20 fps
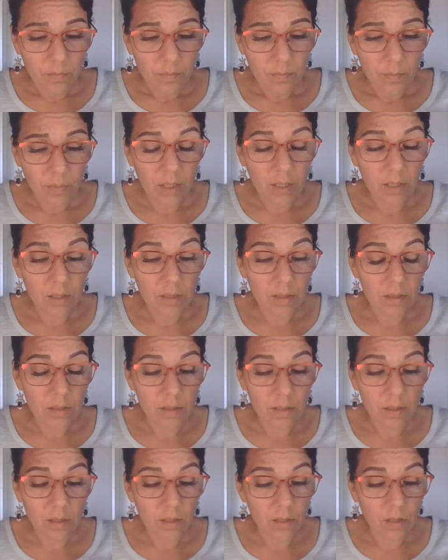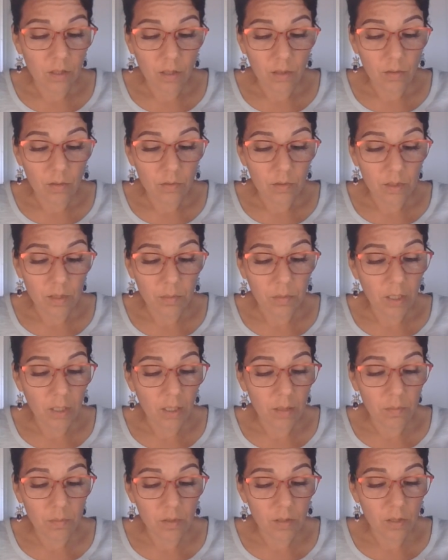Because, you know,
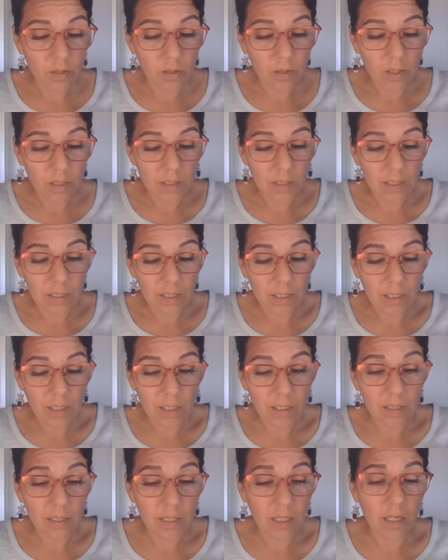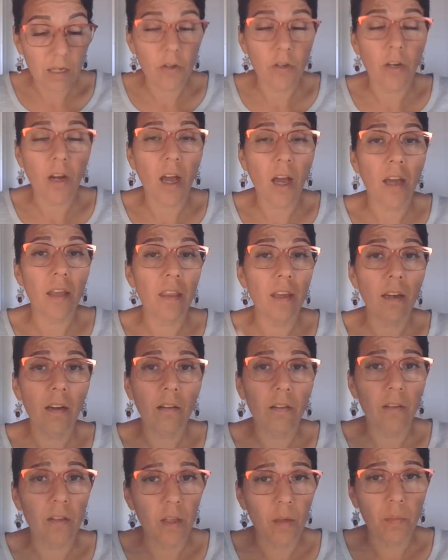sometimes you can see things that are not
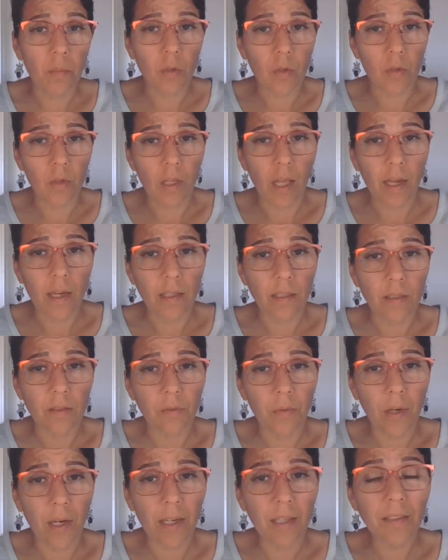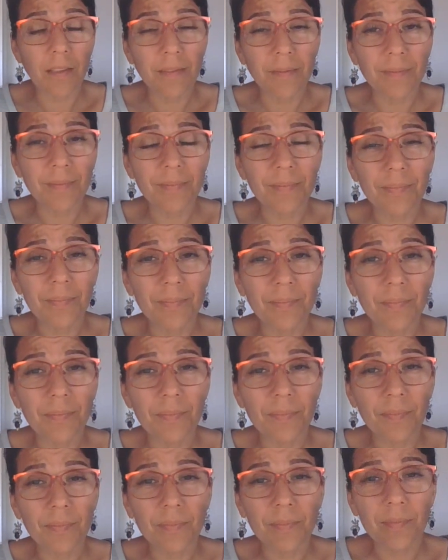there in the moonlight, right?
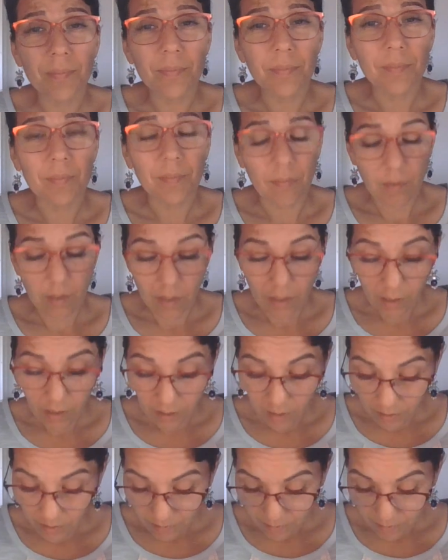Yeah.